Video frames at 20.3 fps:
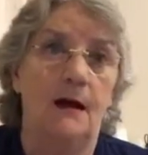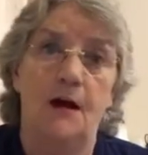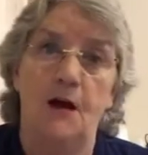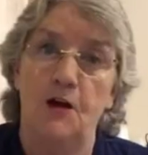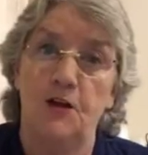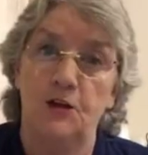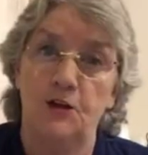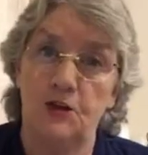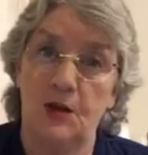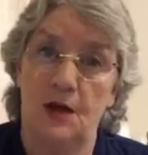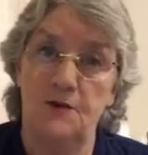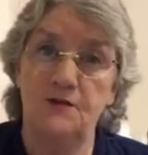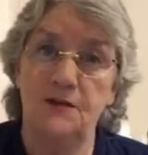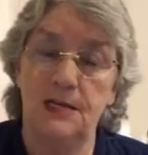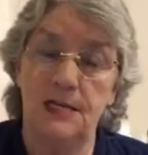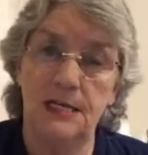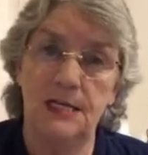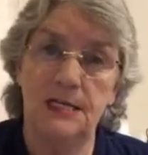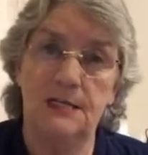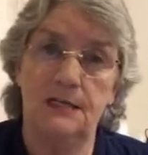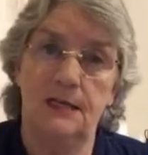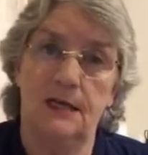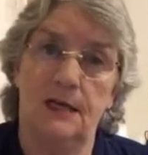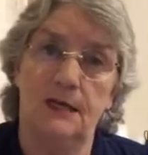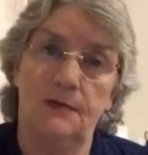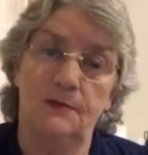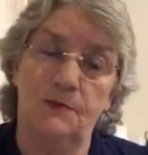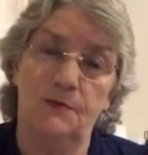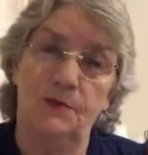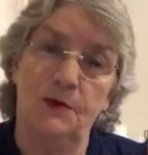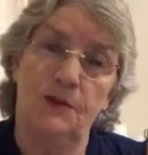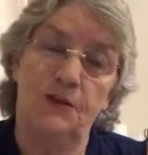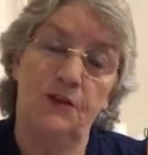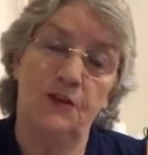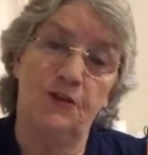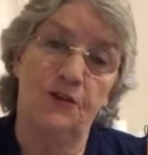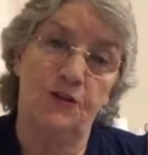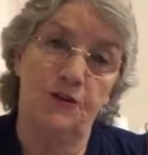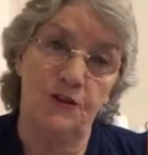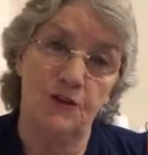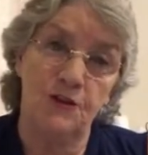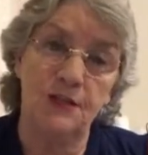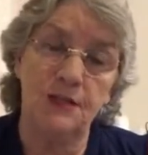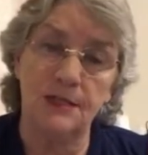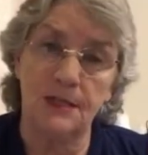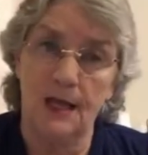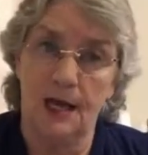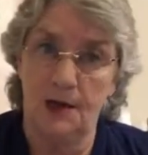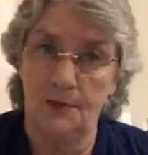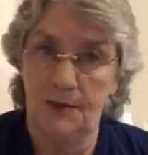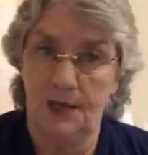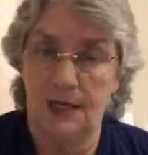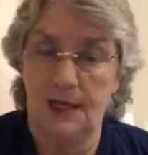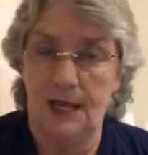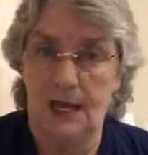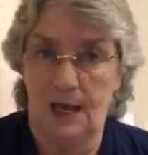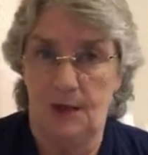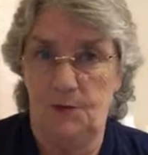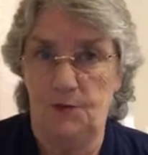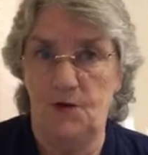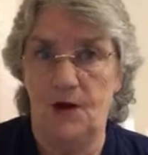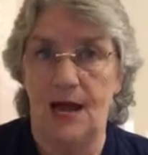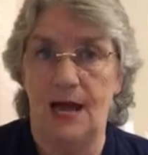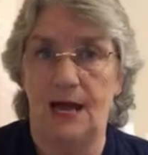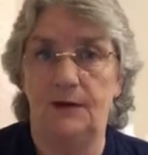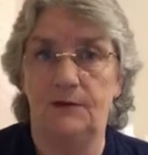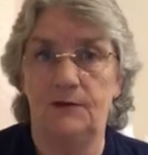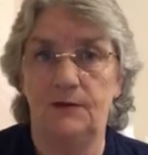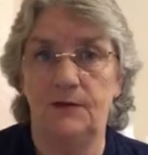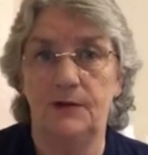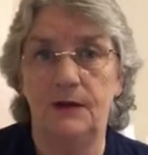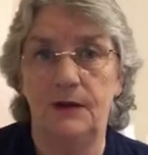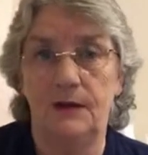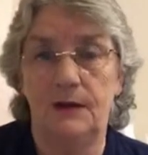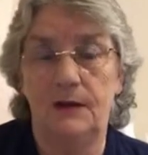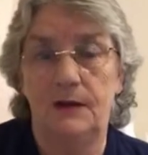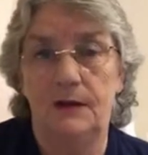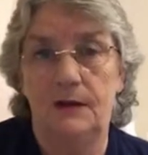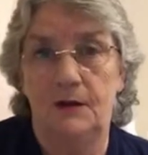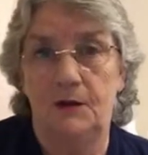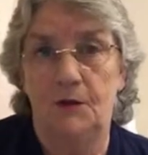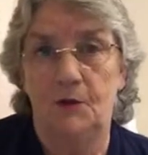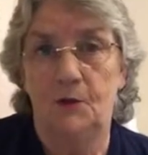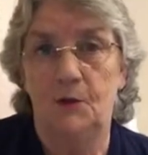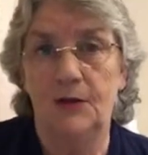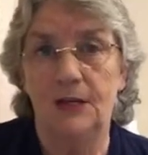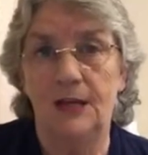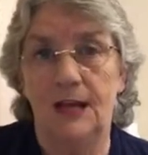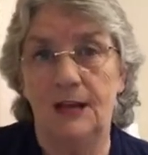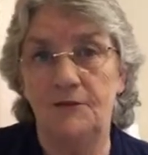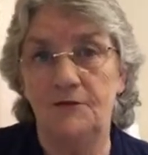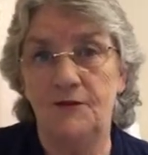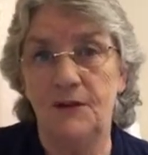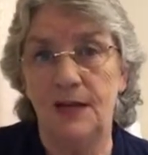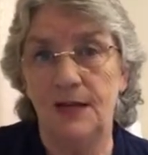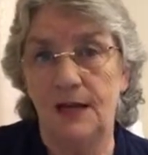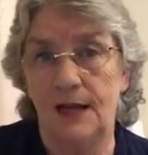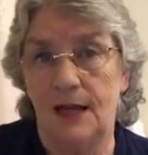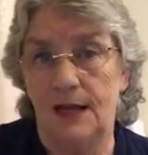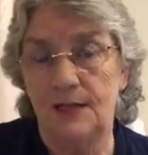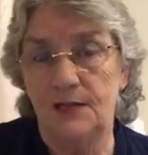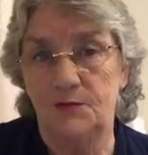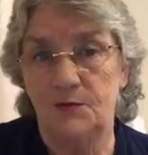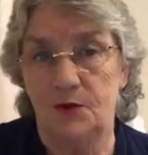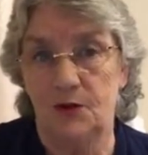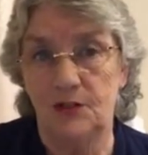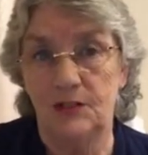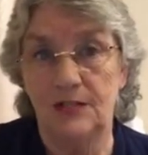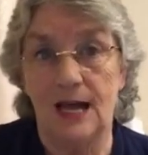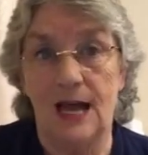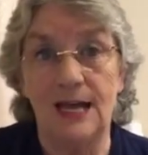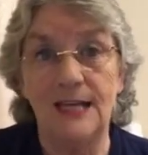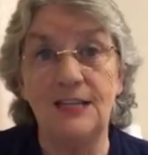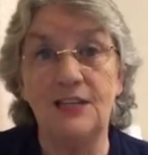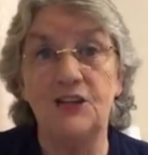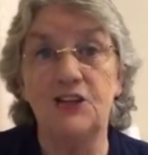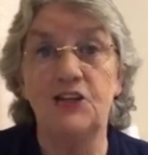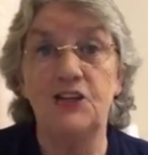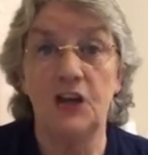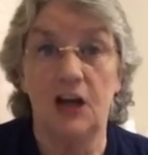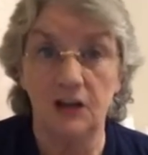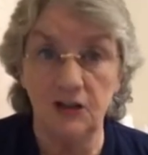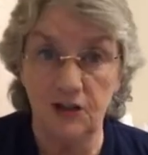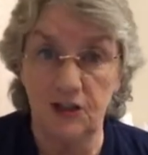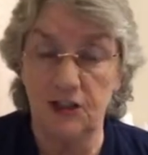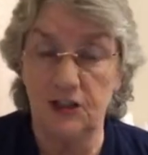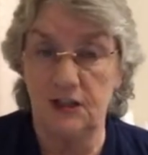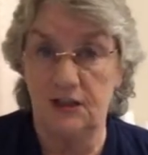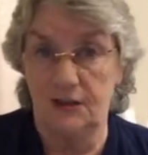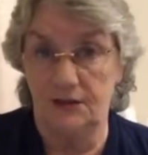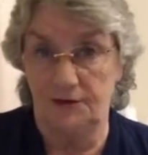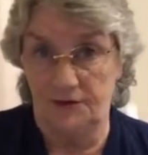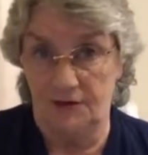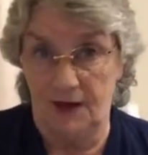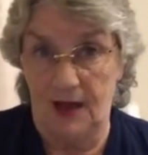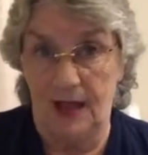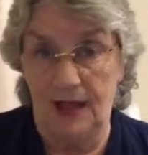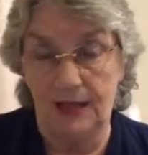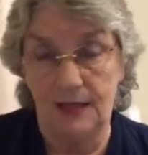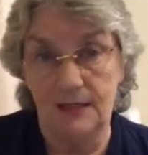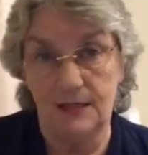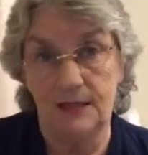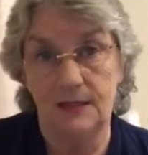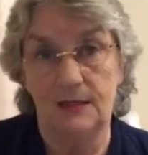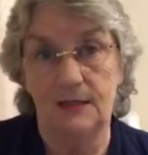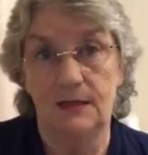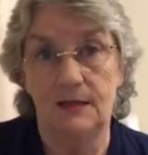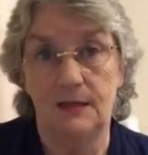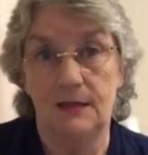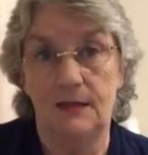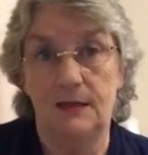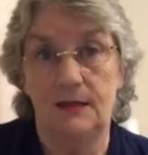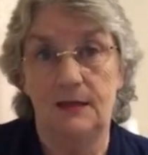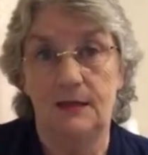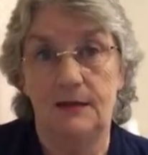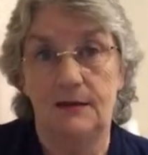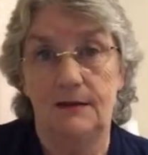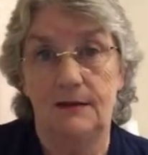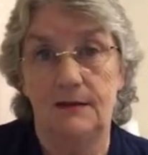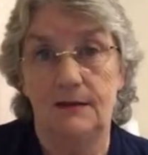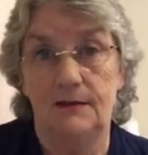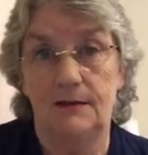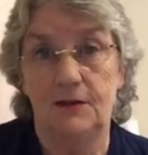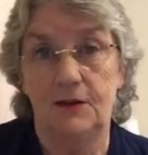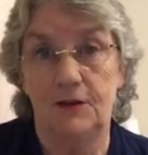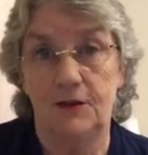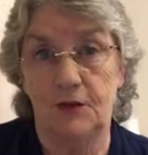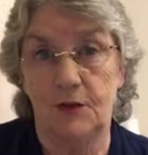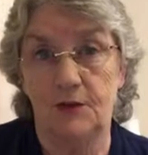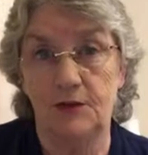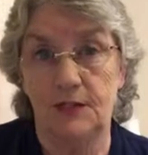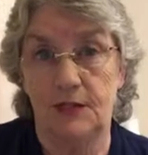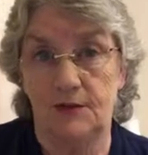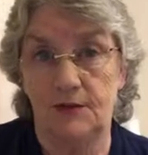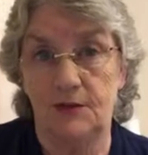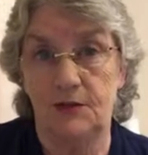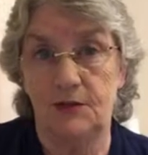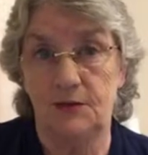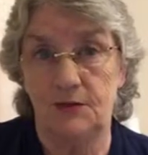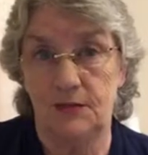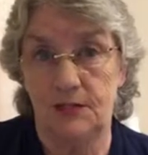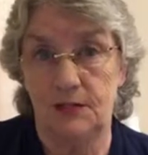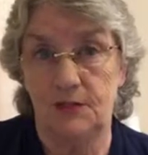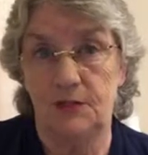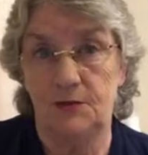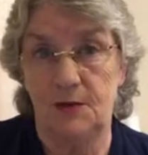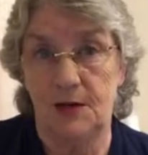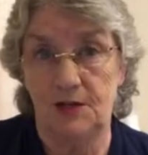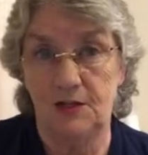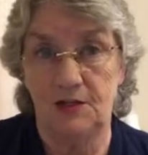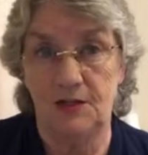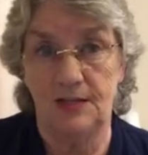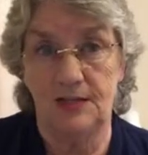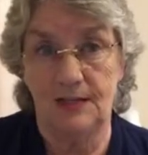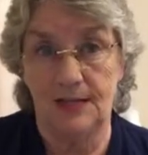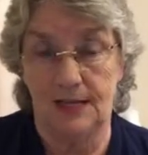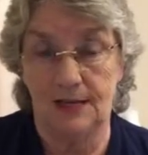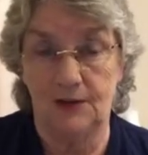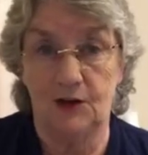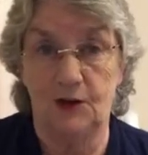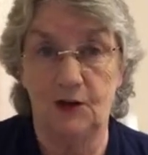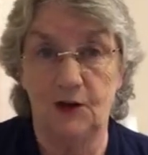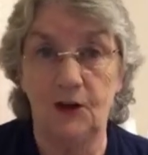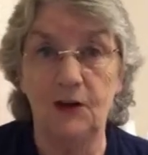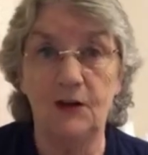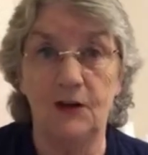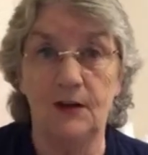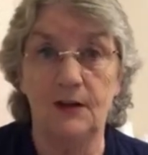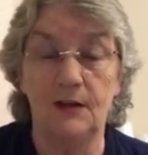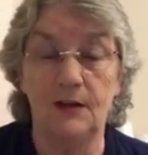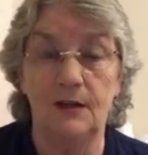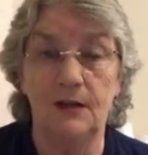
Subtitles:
So I released it. But the third time it came round, what I realised was I judged the fact that those other 2 situations had occurred